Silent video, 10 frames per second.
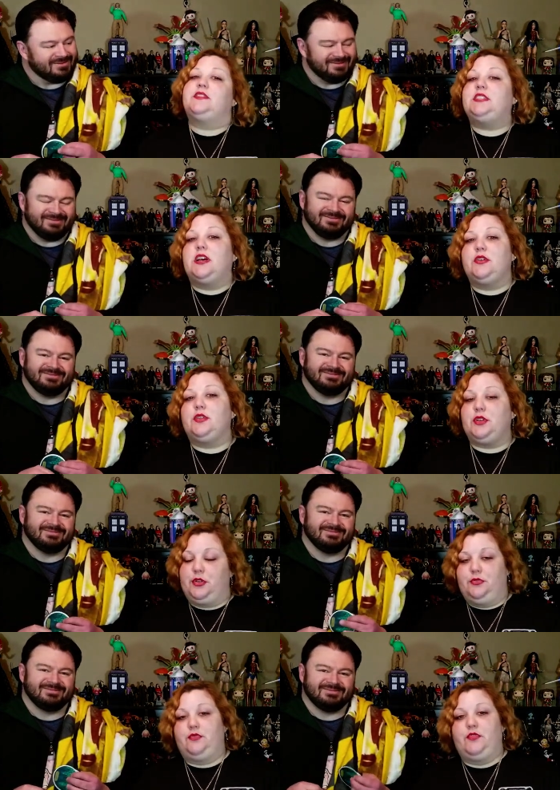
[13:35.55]
Speaker 1: to tell you that a
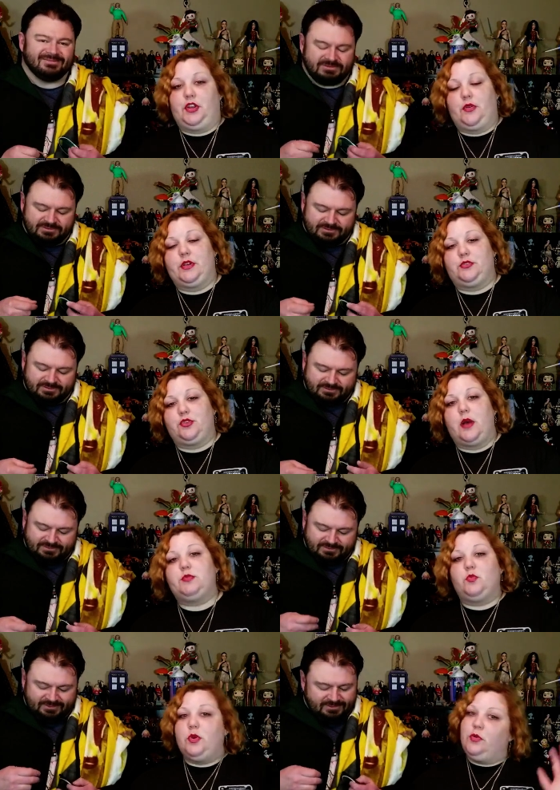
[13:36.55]
video has dropped,
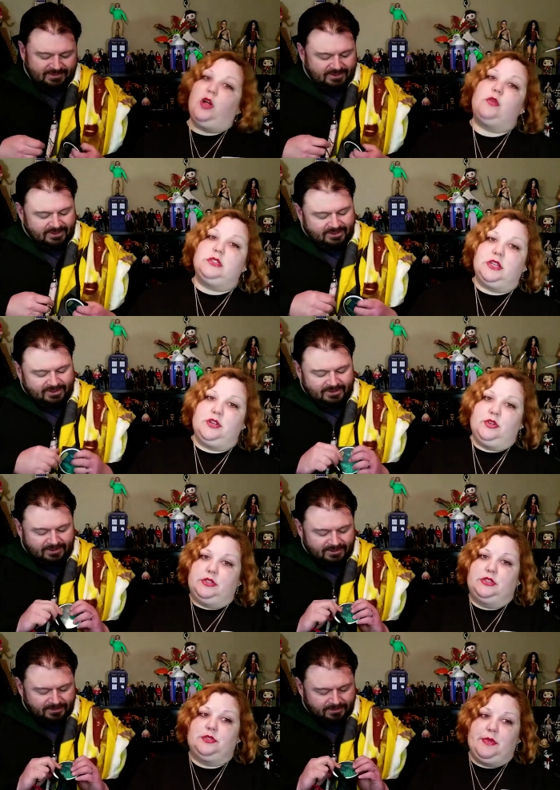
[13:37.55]
we will always let you know in
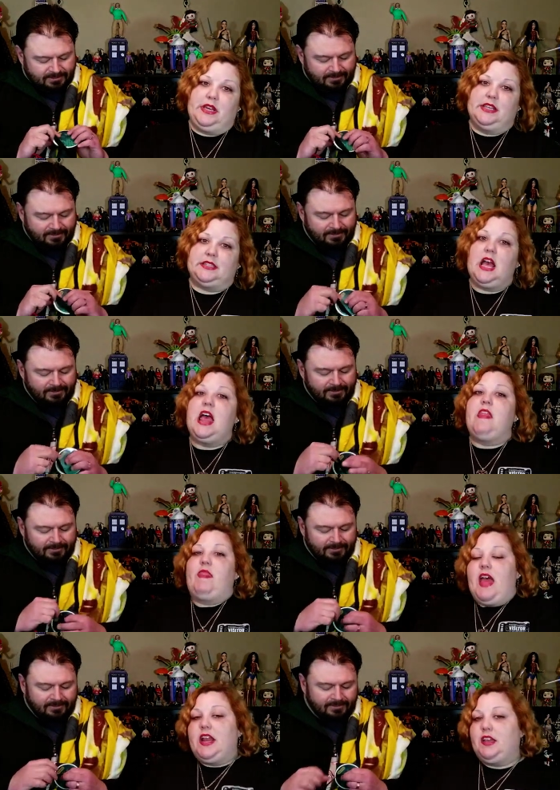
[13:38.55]
those medias
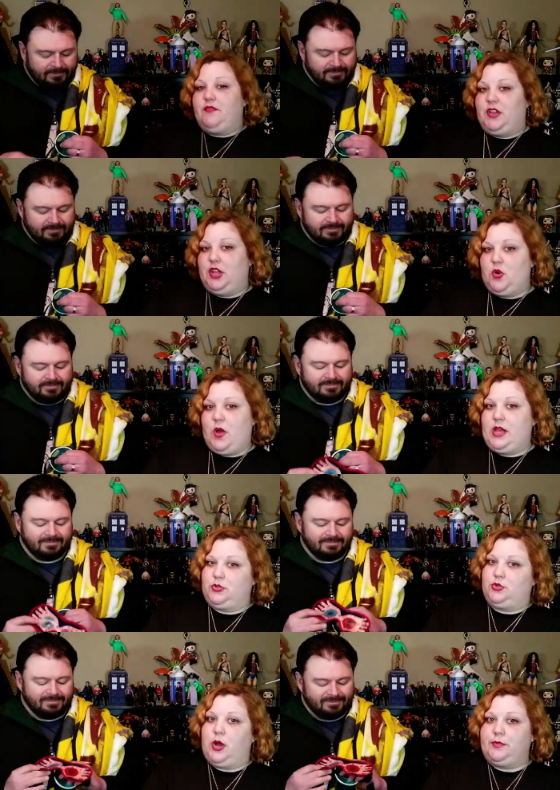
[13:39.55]
that a video has
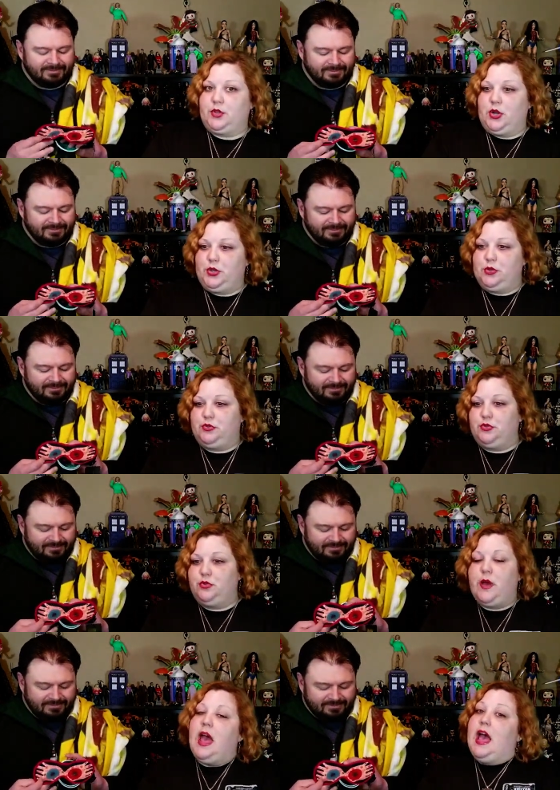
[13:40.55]
dropped on YouTube.
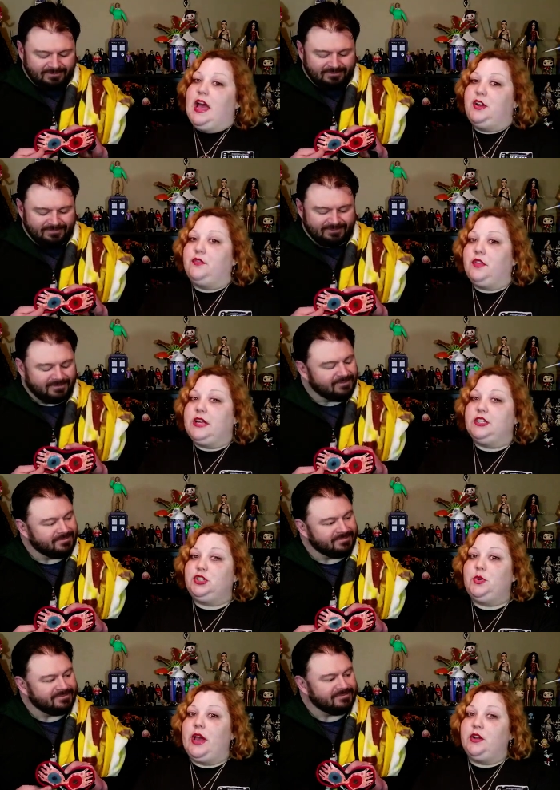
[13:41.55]
And don't forget to
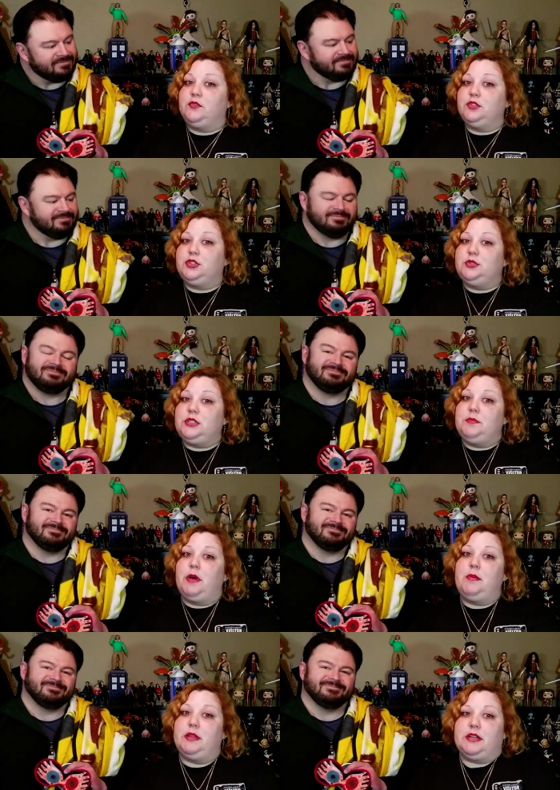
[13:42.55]
head over to
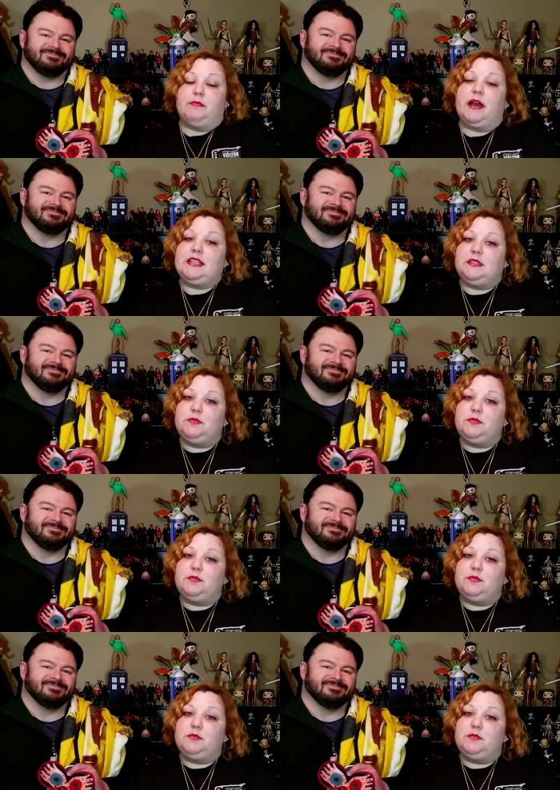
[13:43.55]
TeePublic and buy some